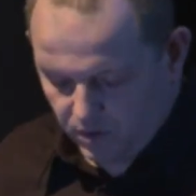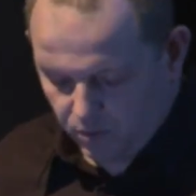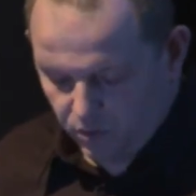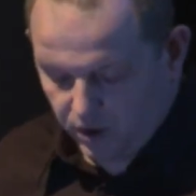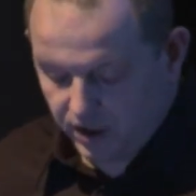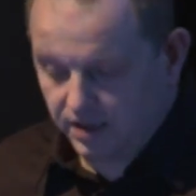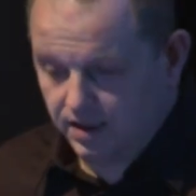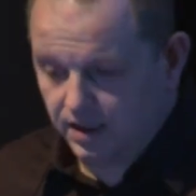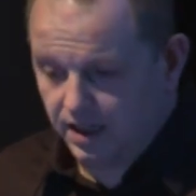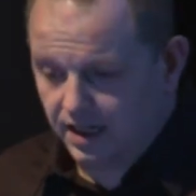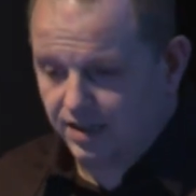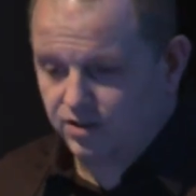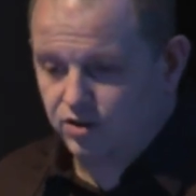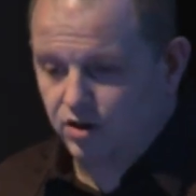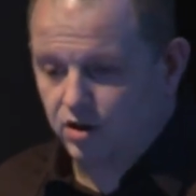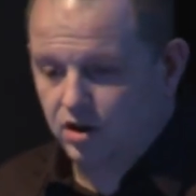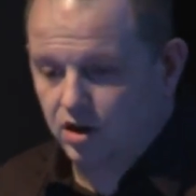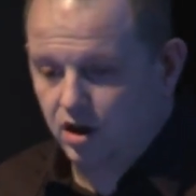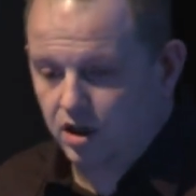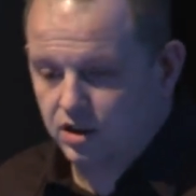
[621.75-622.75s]
with
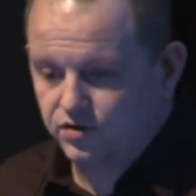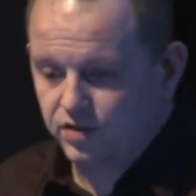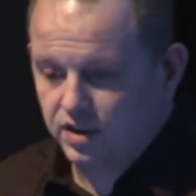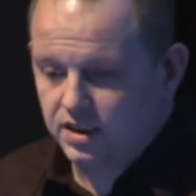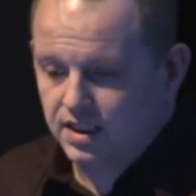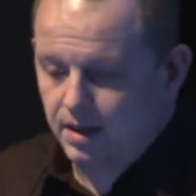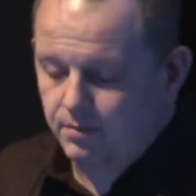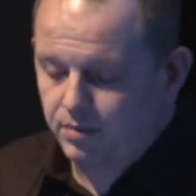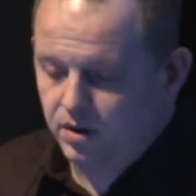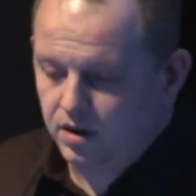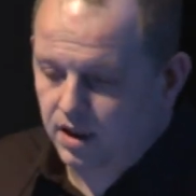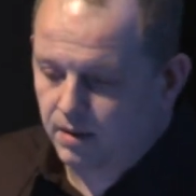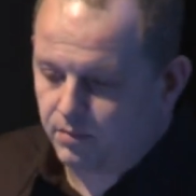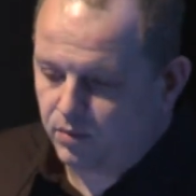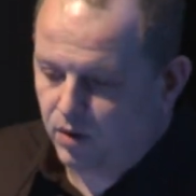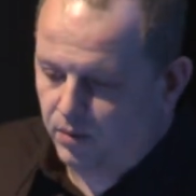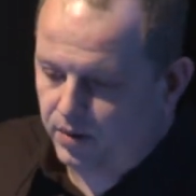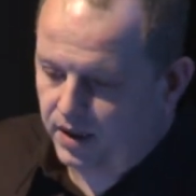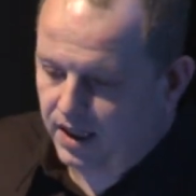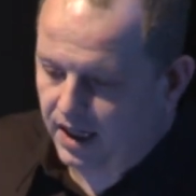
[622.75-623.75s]
Electronic Arts, for example, and then
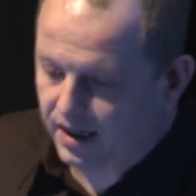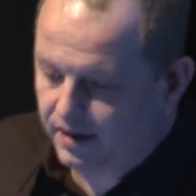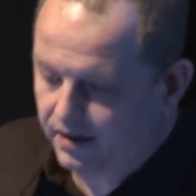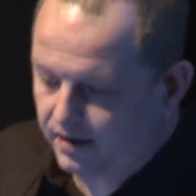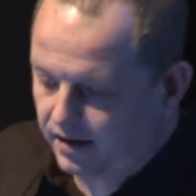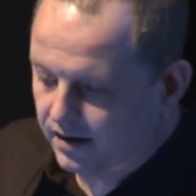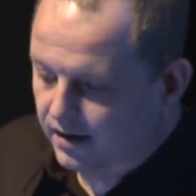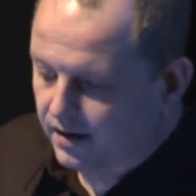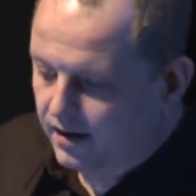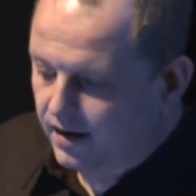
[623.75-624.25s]
propaganda,